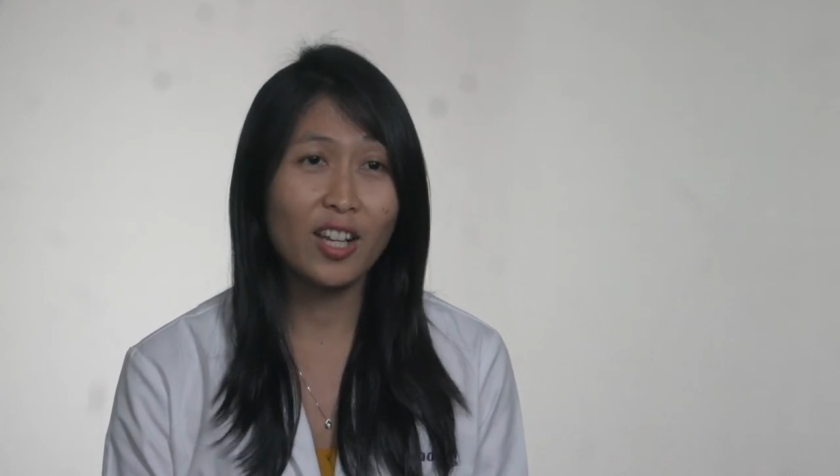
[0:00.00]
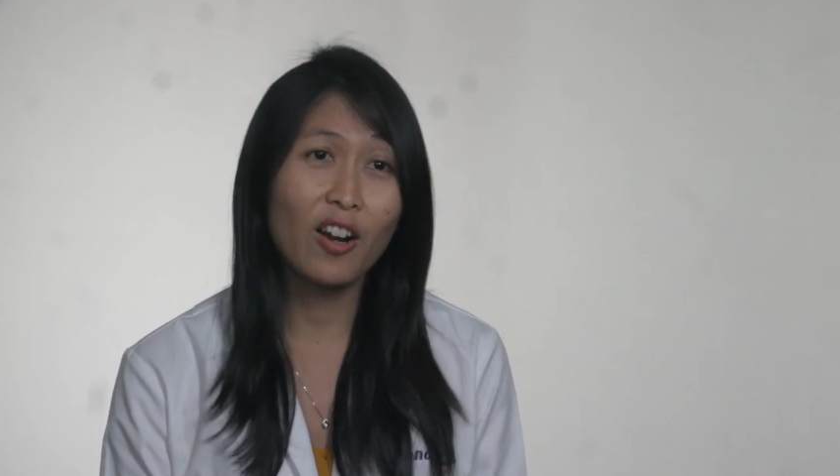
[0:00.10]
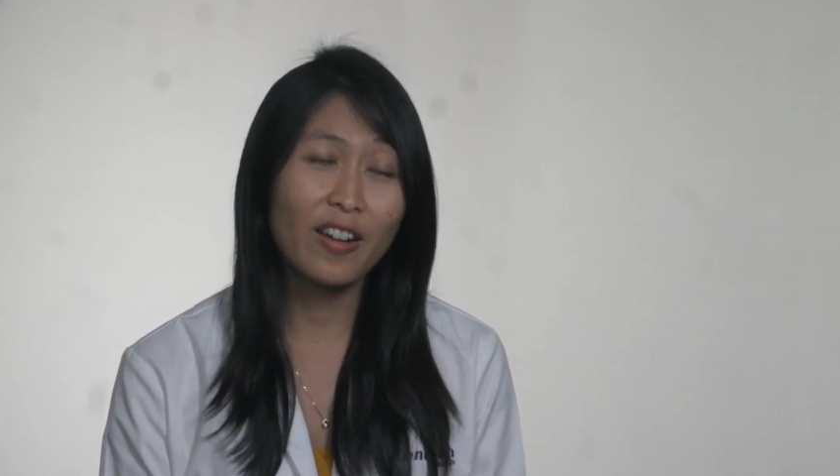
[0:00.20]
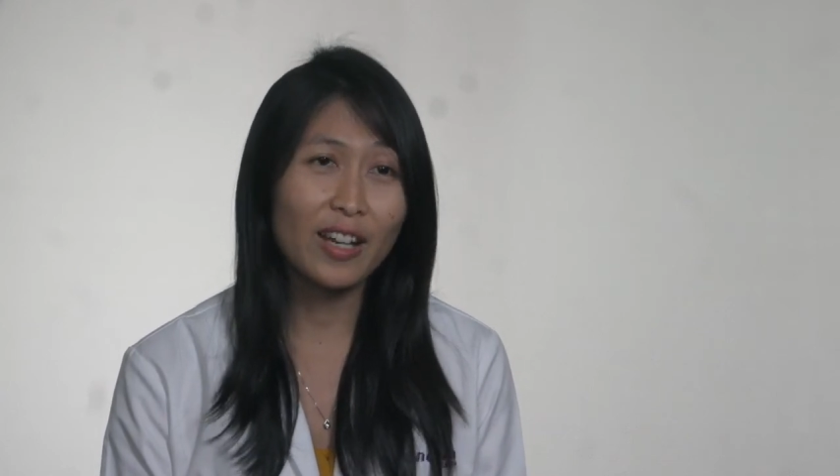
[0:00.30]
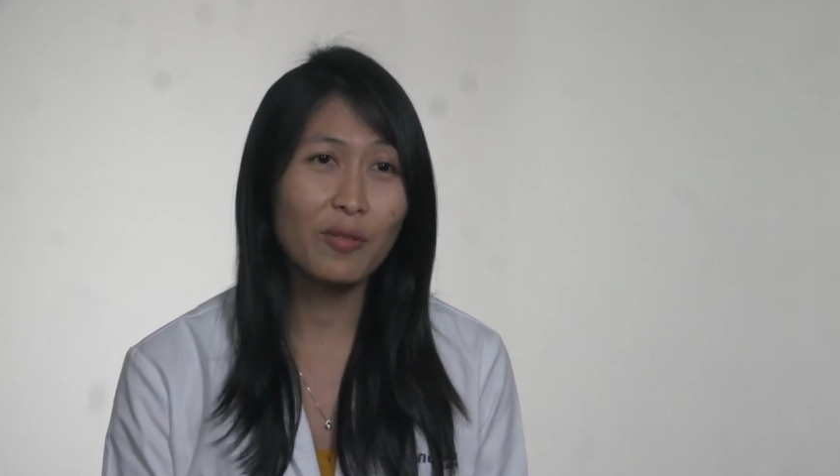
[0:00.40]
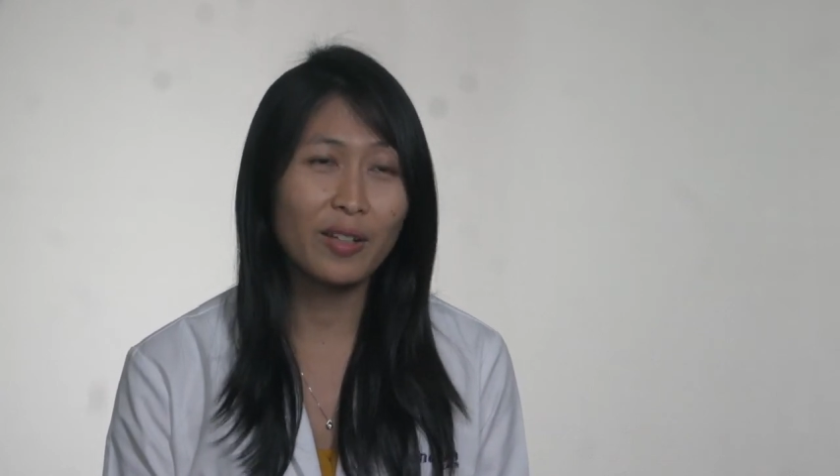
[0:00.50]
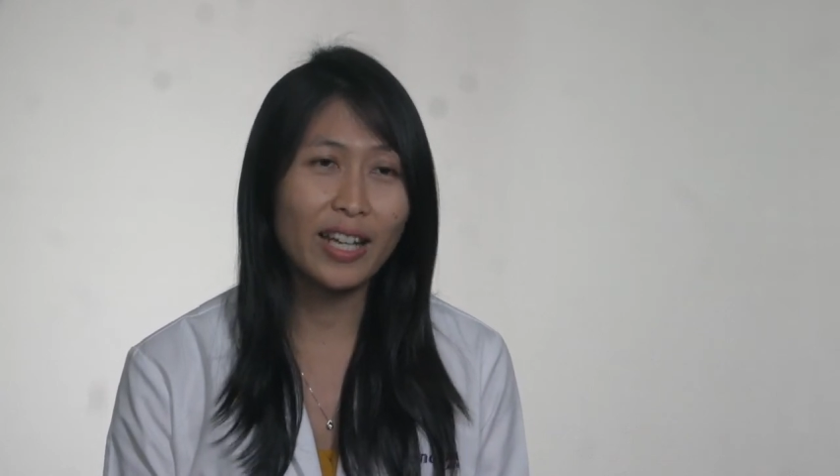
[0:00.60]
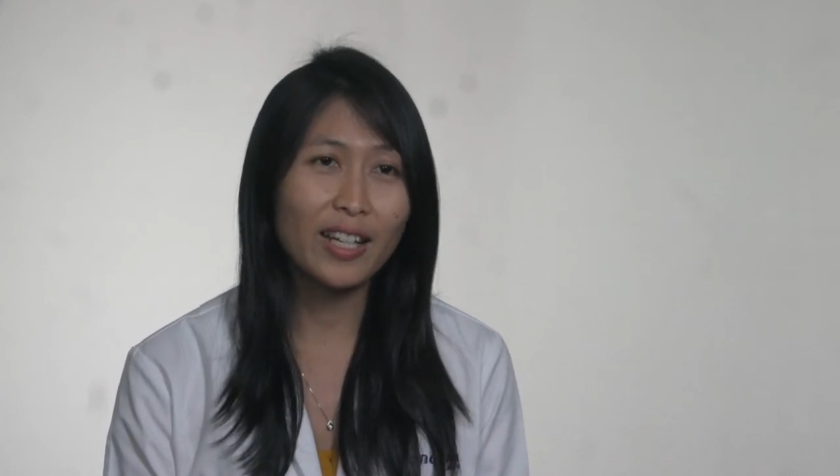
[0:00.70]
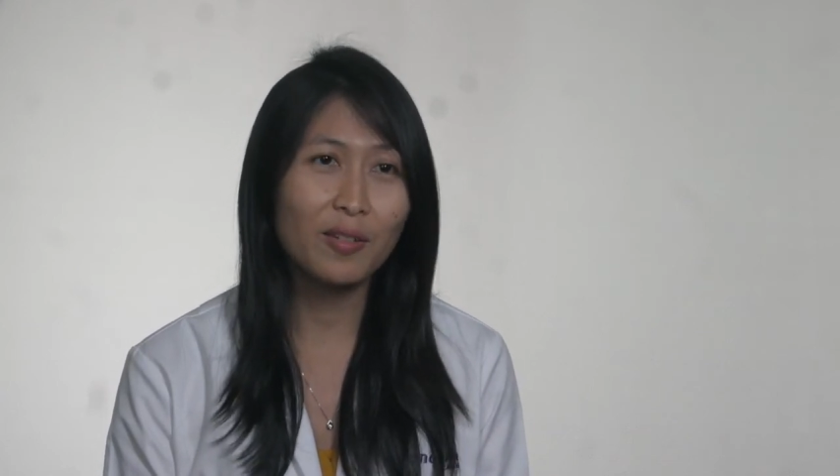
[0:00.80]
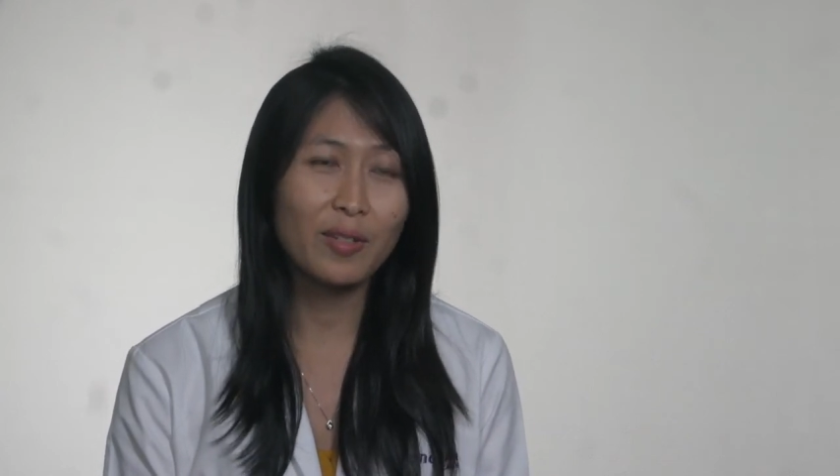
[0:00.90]
cardiac
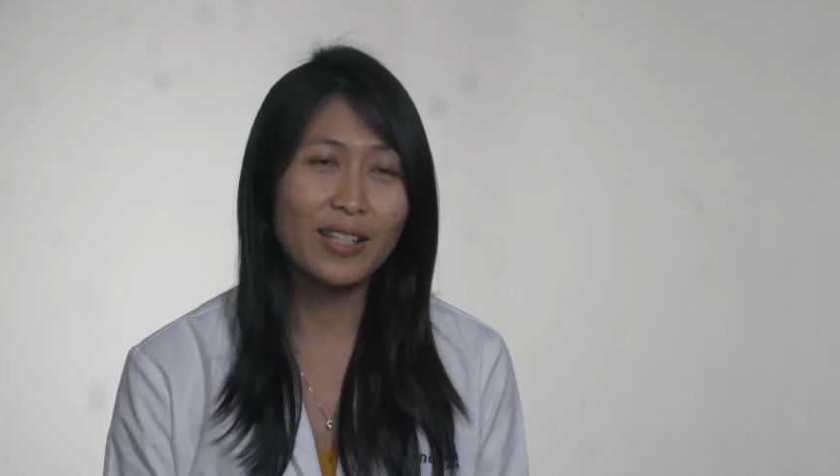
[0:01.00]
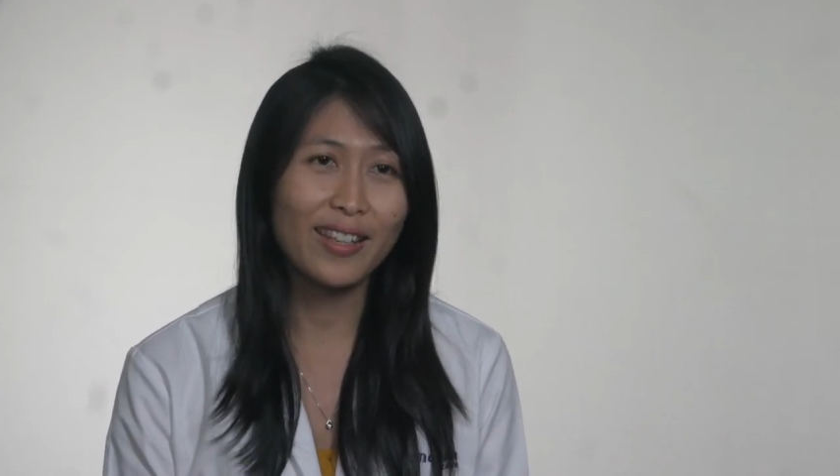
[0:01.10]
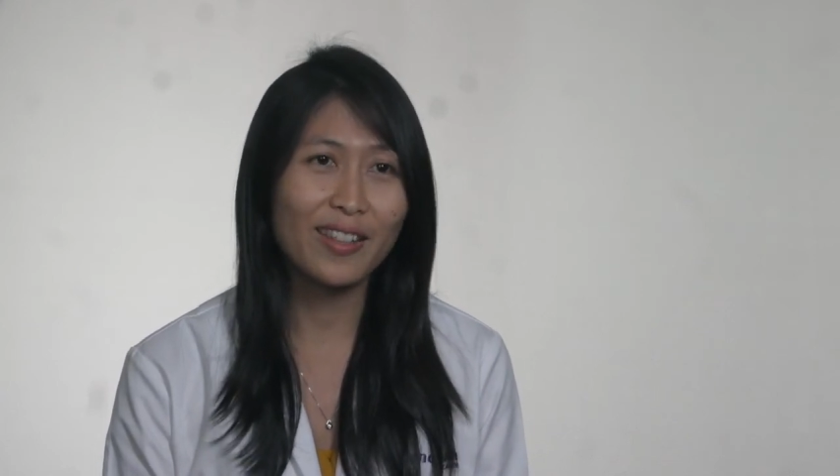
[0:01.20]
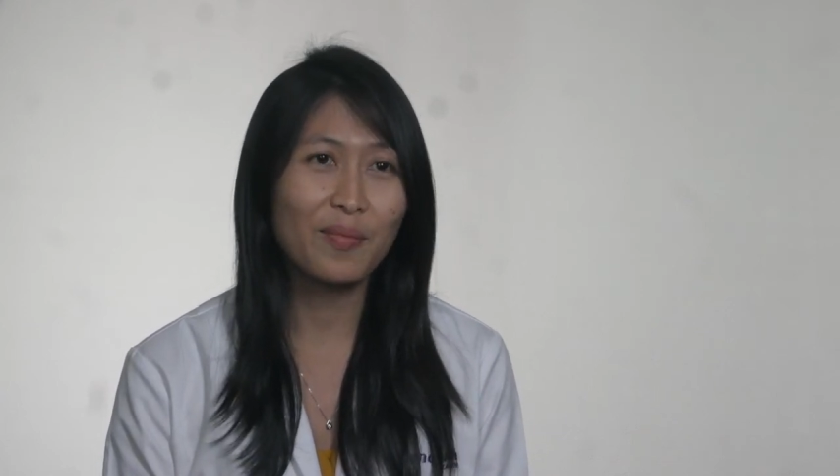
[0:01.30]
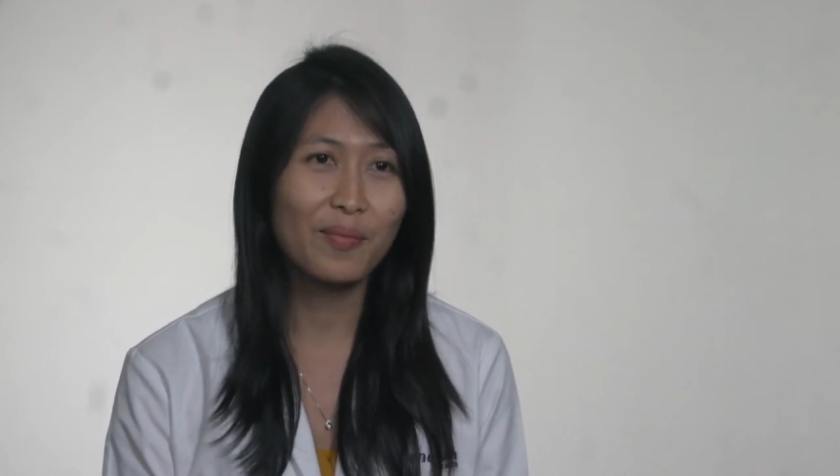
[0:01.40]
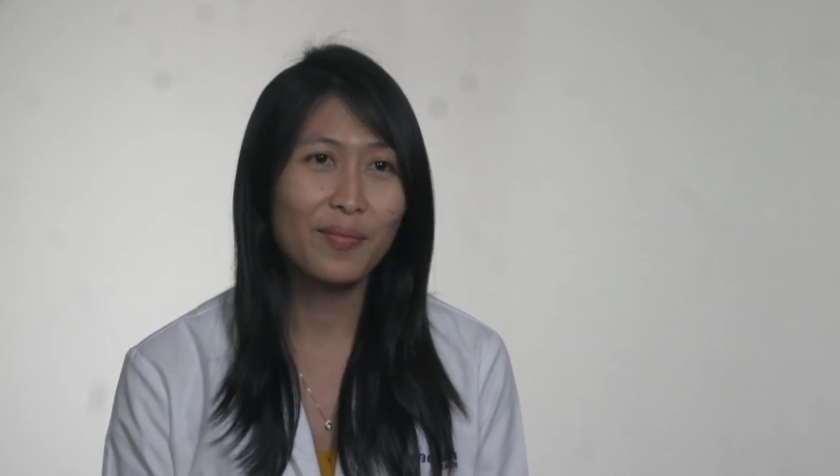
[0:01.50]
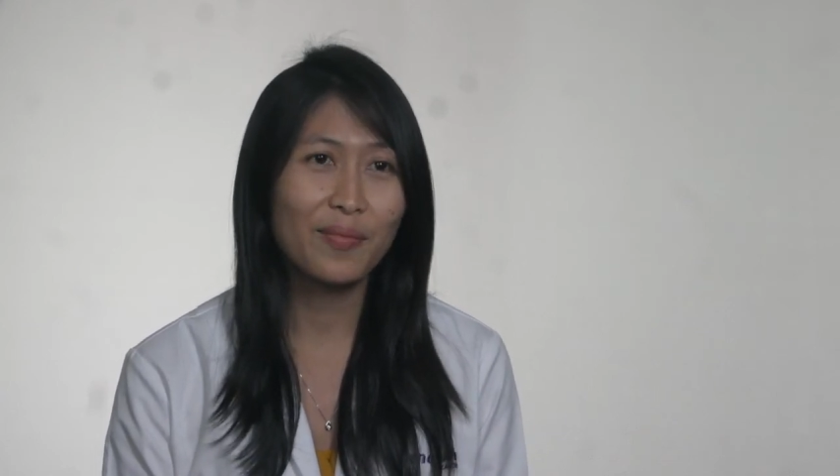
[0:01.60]
related, we see them.